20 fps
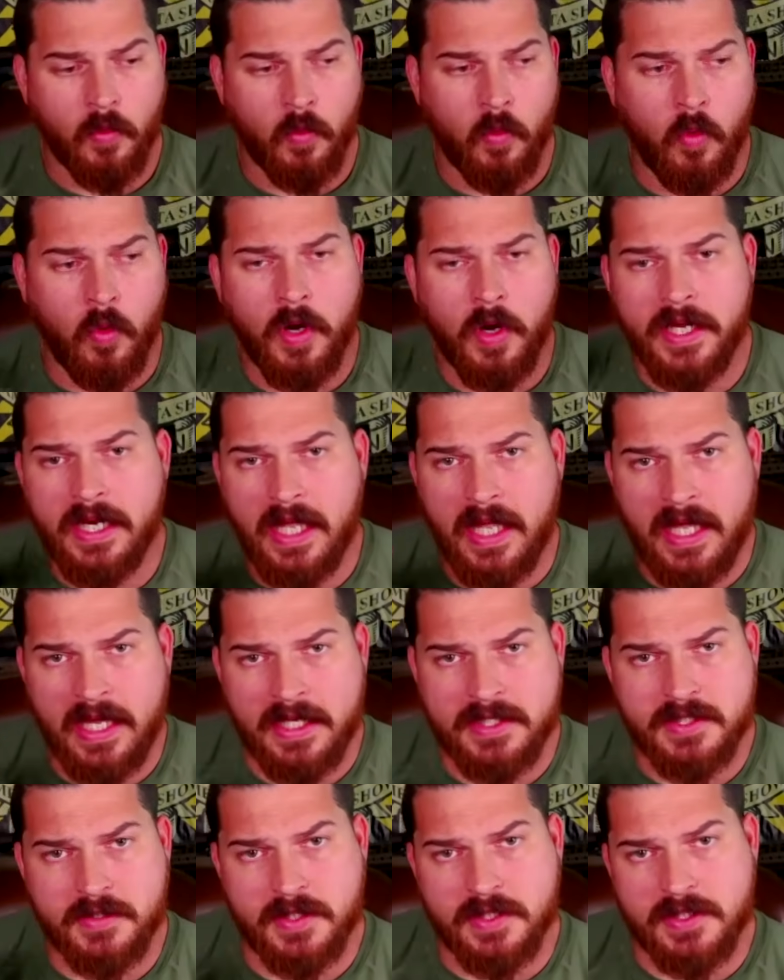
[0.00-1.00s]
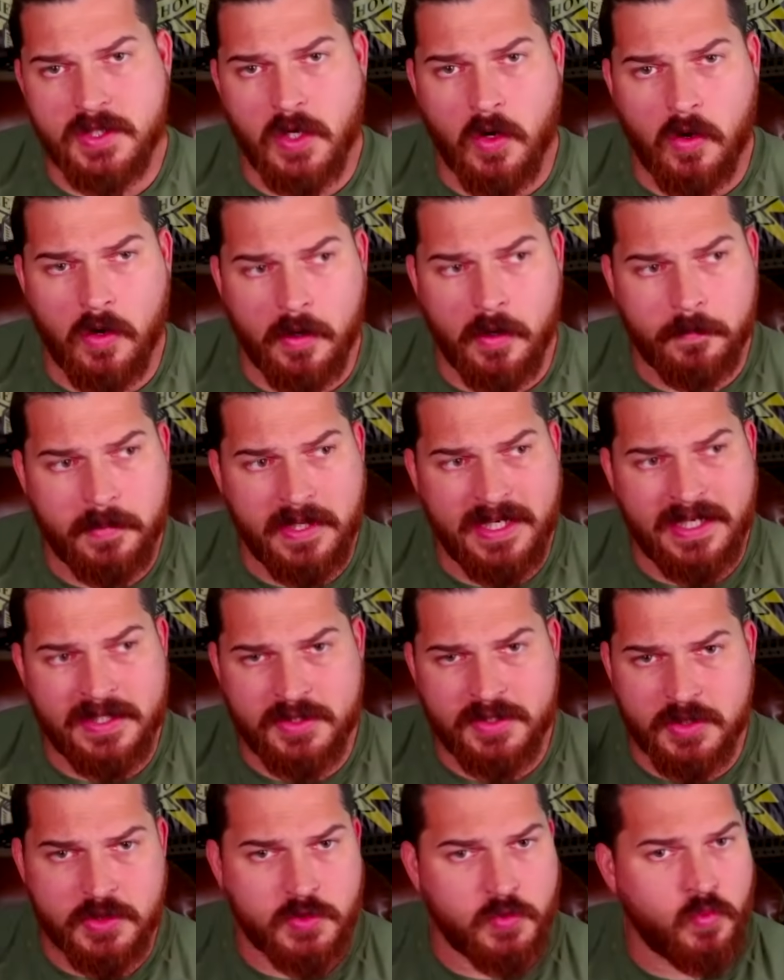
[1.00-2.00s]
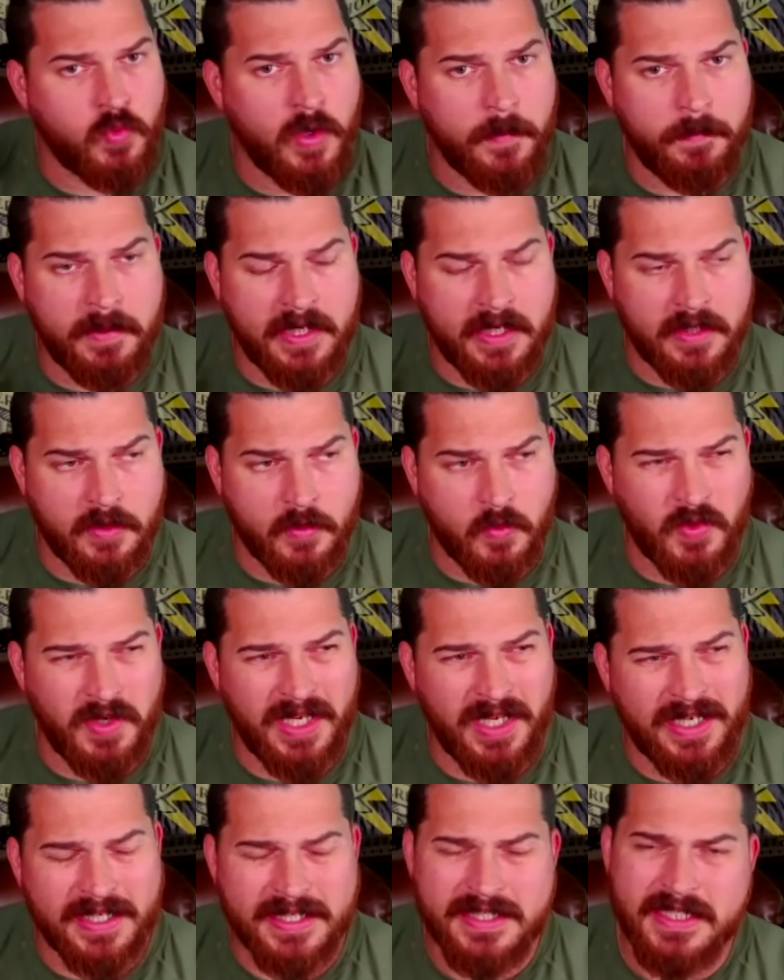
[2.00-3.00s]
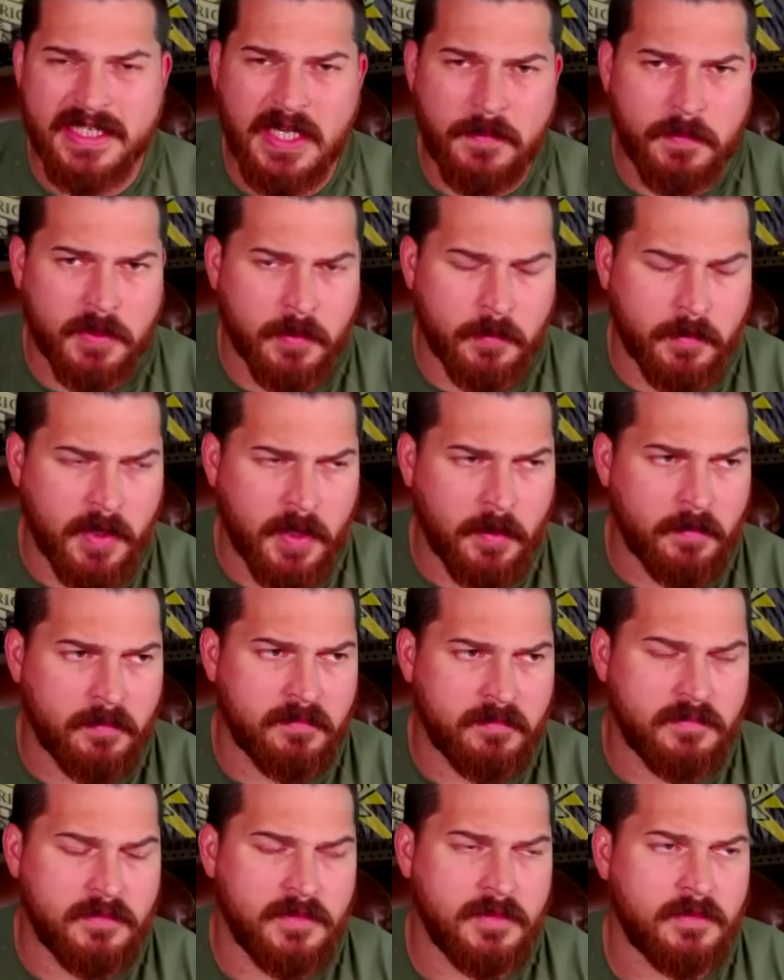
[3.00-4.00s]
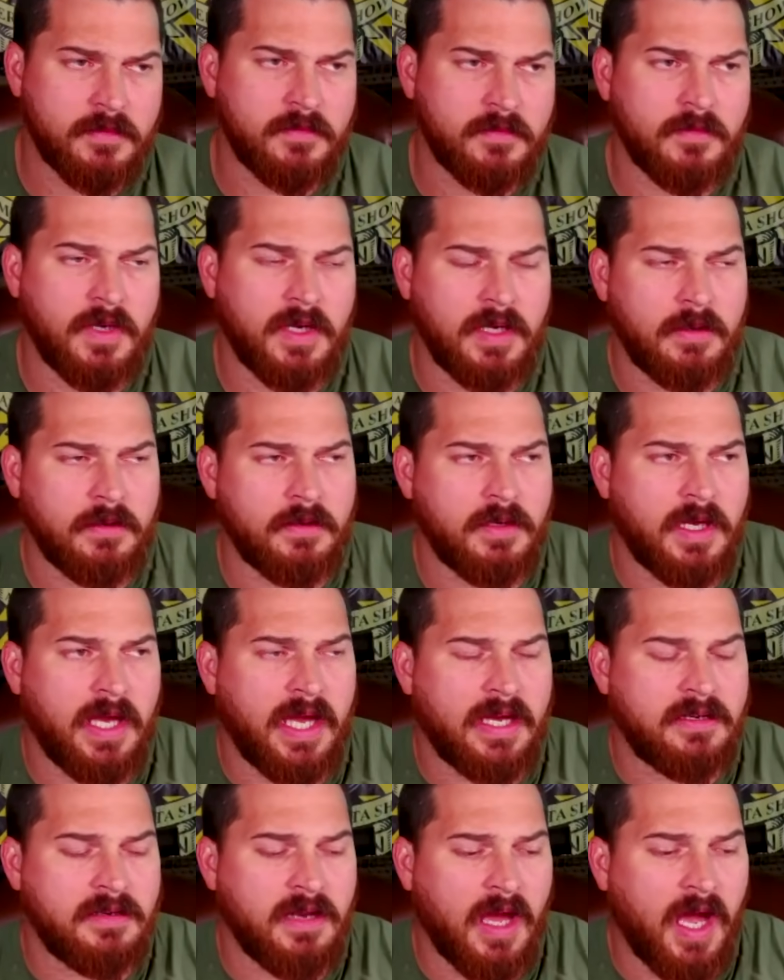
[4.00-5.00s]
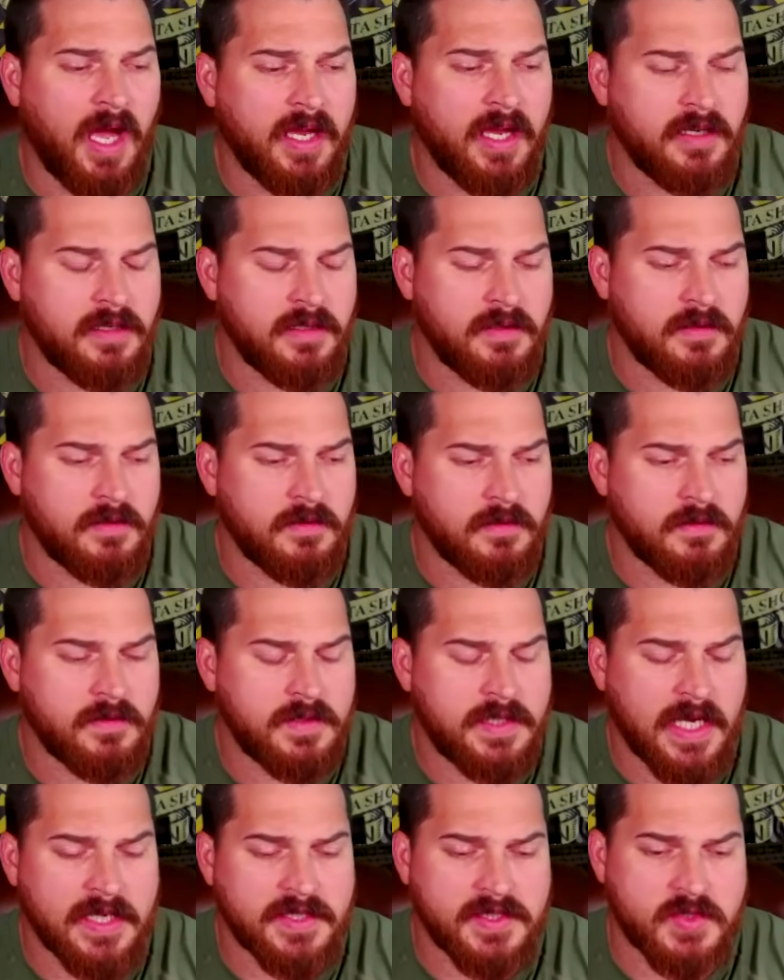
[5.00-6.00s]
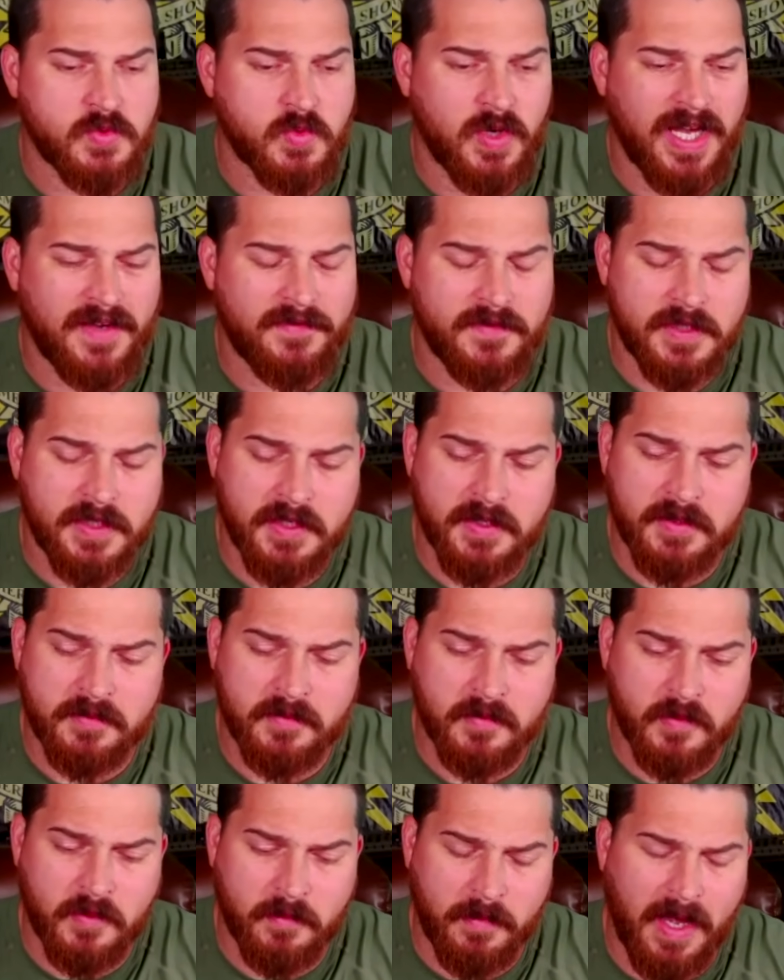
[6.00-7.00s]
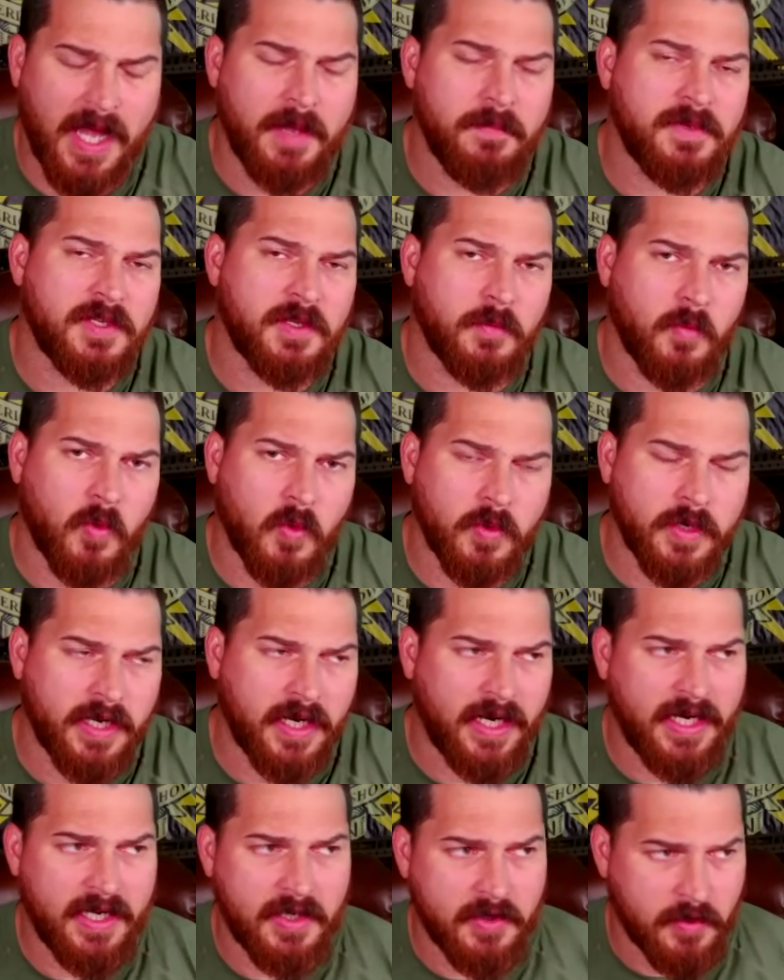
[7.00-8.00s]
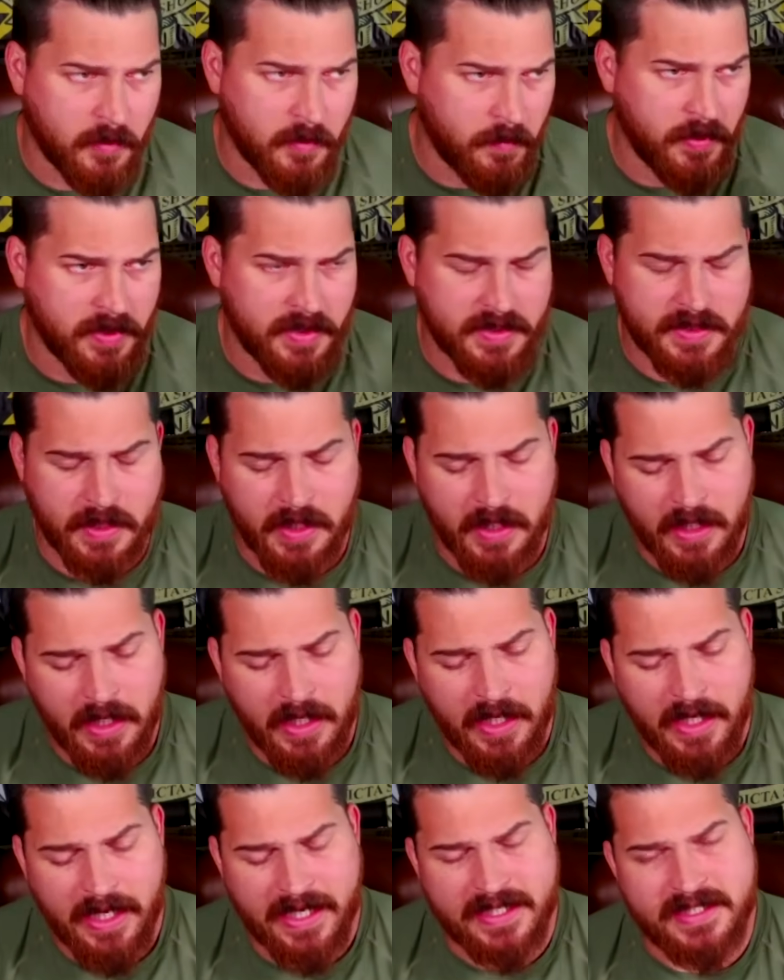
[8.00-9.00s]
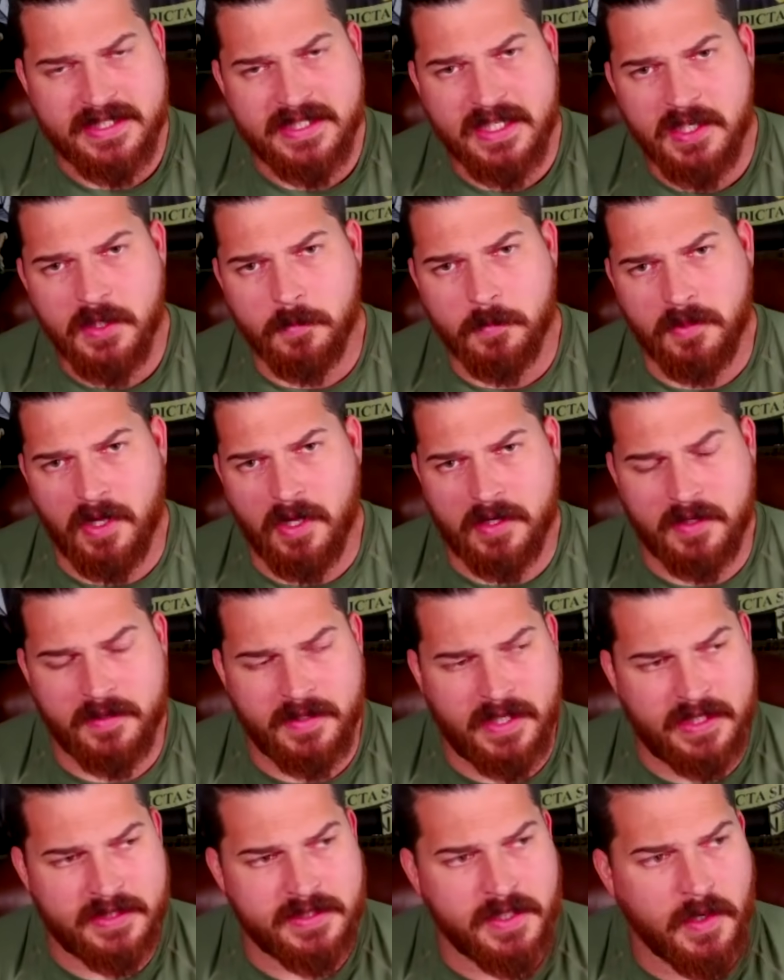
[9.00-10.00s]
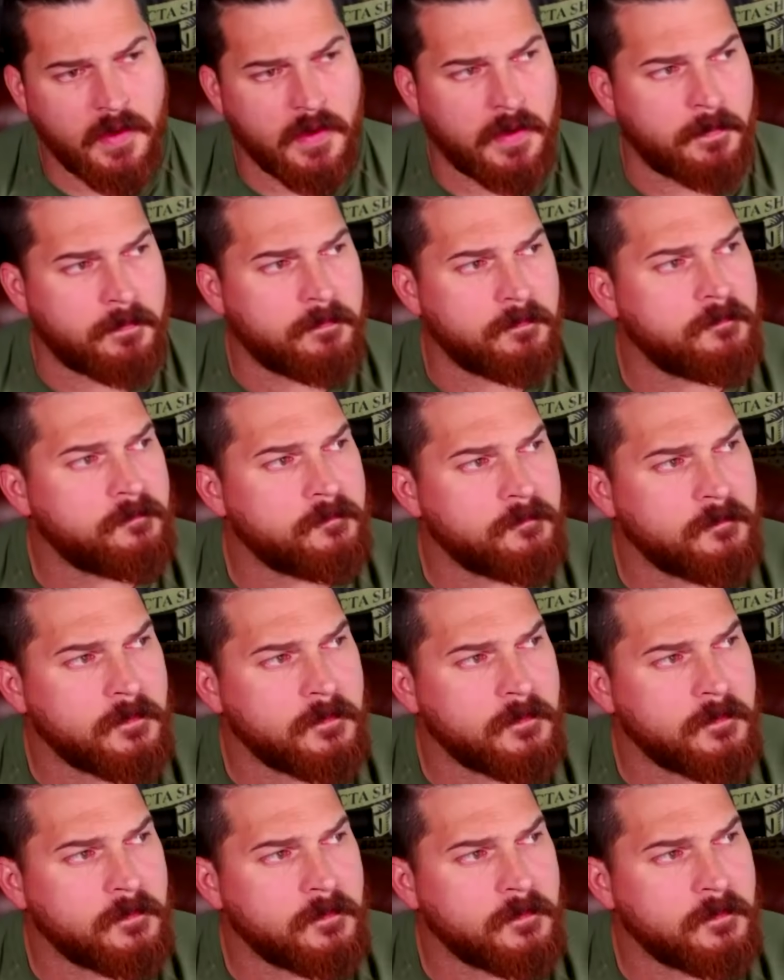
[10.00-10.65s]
one edge of the tarp is just whipping in the wind. And it's keeping him up at night. And he tells his wife, you know, remind me in the morning, I need to go and put a cinder block on that tarp.